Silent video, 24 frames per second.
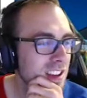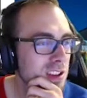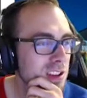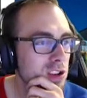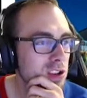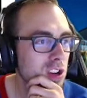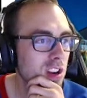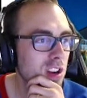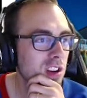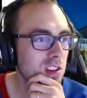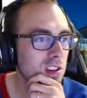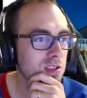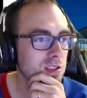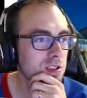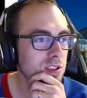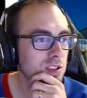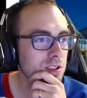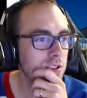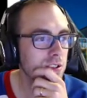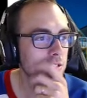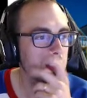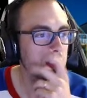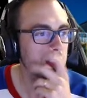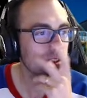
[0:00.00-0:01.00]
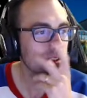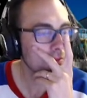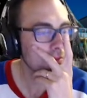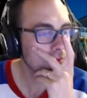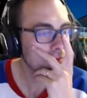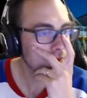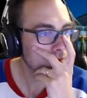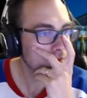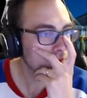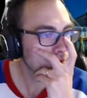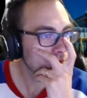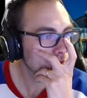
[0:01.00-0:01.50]
Chargers.
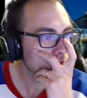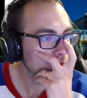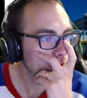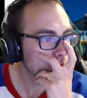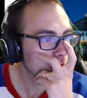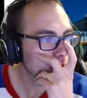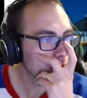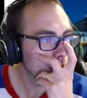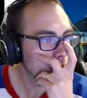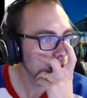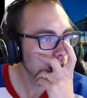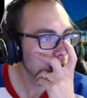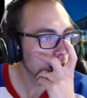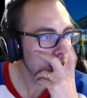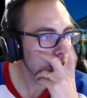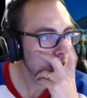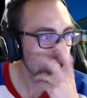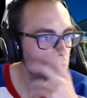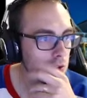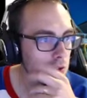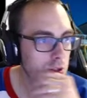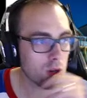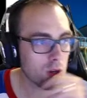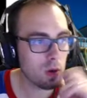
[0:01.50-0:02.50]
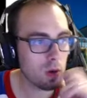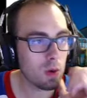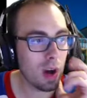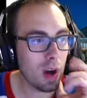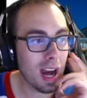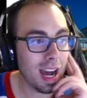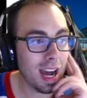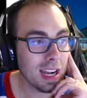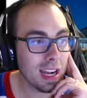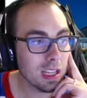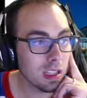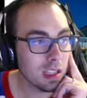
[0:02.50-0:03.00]
So
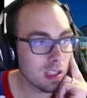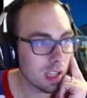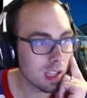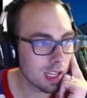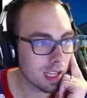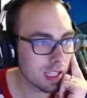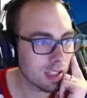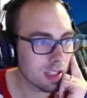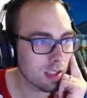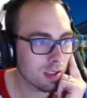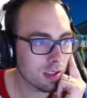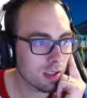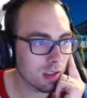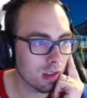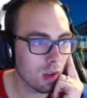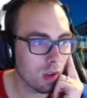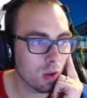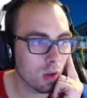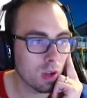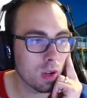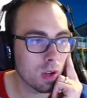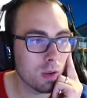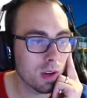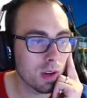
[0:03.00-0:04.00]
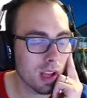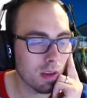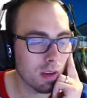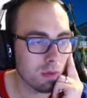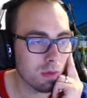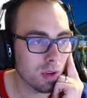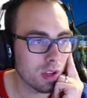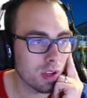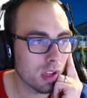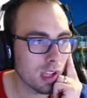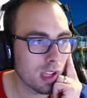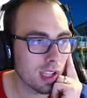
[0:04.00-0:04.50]
I like this logo and I
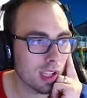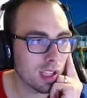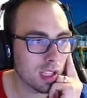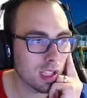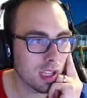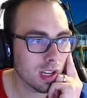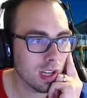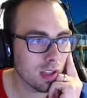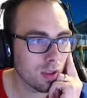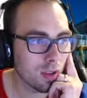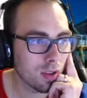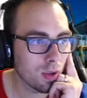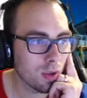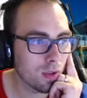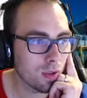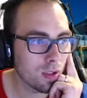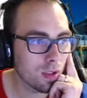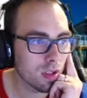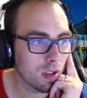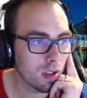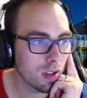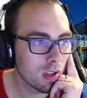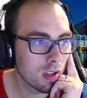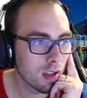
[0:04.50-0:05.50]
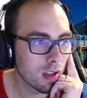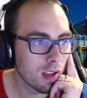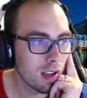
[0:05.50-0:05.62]
really like the colors,